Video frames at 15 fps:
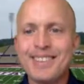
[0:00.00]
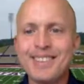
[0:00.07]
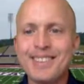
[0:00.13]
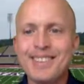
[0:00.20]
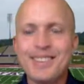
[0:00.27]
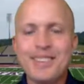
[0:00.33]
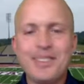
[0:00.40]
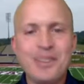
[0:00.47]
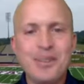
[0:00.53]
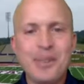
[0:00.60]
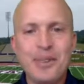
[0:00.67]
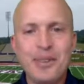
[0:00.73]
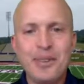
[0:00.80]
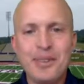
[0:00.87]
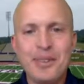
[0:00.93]
me. Glad to
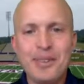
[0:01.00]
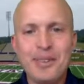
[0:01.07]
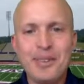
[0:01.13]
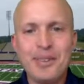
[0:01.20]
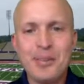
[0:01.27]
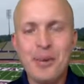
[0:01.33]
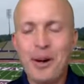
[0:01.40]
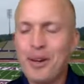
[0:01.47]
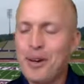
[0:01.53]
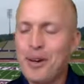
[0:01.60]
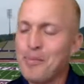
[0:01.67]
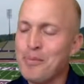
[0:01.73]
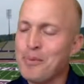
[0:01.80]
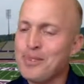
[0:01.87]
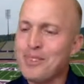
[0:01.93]
be here.
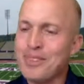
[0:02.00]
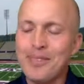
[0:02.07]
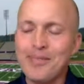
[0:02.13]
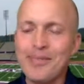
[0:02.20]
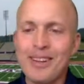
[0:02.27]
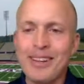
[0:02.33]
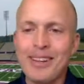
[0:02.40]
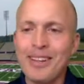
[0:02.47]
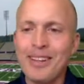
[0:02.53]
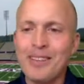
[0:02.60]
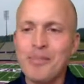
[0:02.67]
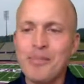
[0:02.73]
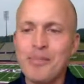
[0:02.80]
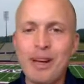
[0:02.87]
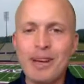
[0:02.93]
100%, man. It
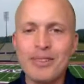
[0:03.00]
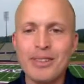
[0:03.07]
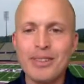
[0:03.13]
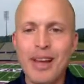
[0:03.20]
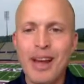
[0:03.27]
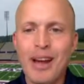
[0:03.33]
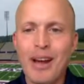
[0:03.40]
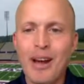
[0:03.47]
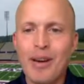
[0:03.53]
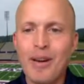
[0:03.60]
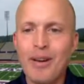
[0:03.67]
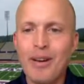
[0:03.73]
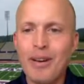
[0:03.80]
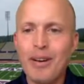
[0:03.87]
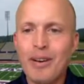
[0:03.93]
is amazing
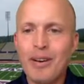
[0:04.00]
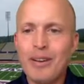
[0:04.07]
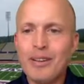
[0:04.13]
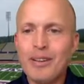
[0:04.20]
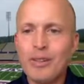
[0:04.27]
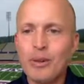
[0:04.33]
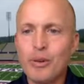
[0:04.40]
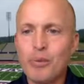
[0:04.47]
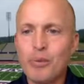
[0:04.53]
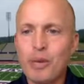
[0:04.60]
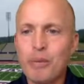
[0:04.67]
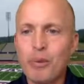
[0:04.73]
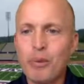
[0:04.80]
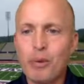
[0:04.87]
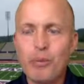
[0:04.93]
how certain
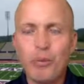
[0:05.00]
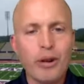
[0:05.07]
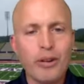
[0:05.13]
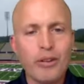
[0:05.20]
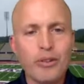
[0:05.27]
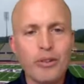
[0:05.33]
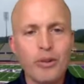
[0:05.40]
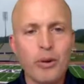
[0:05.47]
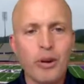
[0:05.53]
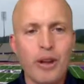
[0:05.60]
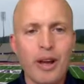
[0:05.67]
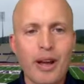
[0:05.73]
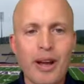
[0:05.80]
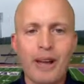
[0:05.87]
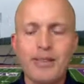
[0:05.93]
people are brought into our
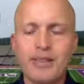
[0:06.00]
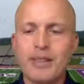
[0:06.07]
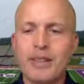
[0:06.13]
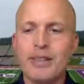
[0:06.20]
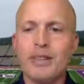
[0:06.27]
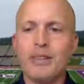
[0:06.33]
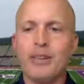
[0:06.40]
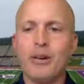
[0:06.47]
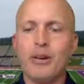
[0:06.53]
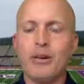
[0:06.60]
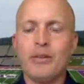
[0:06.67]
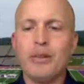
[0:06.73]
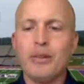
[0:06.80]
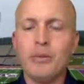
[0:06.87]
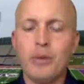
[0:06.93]
lives. And, you
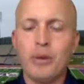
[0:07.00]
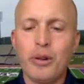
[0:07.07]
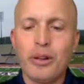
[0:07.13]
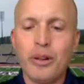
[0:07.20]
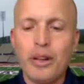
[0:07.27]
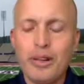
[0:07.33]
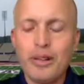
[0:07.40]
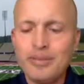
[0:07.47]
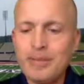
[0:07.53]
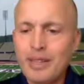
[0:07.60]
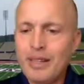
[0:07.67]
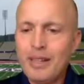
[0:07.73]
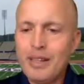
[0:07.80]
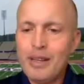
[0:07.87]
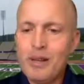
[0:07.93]
know, we're going to
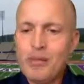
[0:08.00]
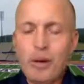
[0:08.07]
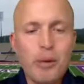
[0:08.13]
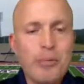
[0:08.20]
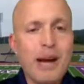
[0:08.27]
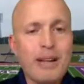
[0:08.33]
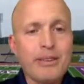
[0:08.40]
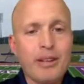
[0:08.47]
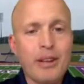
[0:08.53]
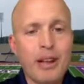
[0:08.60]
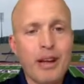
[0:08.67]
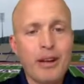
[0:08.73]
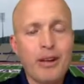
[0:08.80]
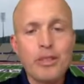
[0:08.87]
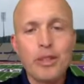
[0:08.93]
peel back the
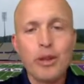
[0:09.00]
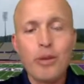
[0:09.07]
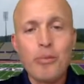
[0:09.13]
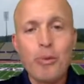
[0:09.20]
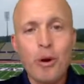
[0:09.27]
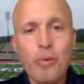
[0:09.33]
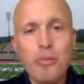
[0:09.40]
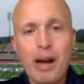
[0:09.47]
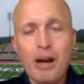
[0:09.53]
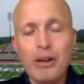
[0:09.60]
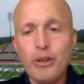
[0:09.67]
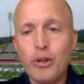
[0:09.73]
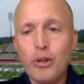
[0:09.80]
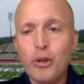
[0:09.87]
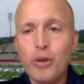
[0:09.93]
layers, learn more about
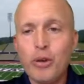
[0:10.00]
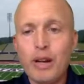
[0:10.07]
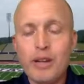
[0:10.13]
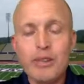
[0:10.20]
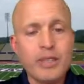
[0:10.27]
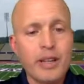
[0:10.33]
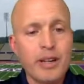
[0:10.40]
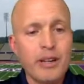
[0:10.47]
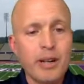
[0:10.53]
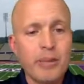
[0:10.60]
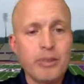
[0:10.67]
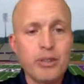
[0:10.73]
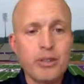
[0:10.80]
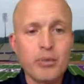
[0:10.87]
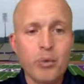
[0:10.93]
you. And I'll set it
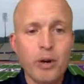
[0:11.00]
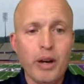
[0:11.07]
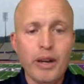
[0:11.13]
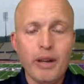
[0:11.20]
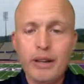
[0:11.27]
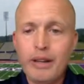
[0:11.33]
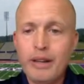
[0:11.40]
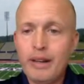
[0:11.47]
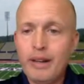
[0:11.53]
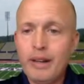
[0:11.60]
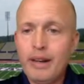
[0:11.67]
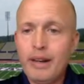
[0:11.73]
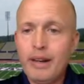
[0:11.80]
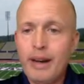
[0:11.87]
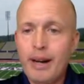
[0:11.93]
up this way
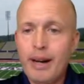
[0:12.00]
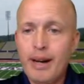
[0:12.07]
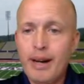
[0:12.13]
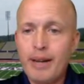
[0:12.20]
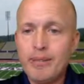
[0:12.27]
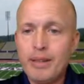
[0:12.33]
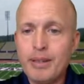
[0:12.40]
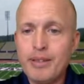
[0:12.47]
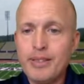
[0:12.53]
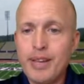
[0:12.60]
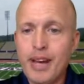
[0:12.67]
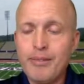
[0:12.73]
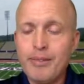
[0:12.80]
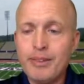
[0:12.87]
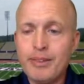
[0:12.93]
uh,
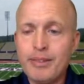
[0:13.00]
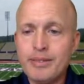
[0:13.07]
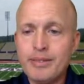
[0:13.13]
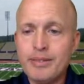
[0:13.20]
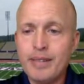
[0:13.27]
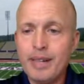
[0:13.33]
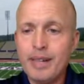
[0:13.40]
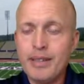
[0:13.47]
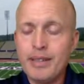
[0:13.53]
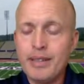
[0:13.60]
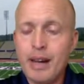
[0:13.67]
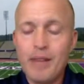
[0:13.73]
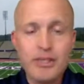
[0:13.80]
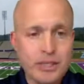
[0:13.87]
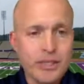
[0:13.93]
Devin uh,
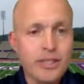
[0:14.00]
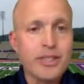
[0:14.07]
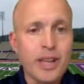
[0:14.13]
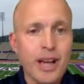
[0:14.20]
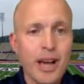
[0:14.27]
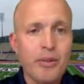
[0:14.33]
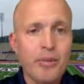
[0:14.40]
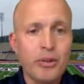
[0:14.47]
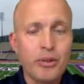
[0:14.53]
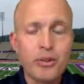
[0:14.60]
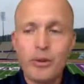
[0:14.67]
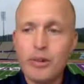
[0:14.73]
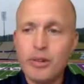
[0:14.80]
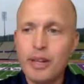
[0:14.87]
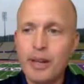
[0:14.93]
obviously signed with
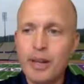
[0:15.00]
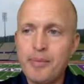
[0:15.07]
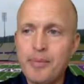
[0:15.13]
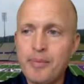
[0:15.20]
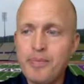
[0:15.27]
Notre Dame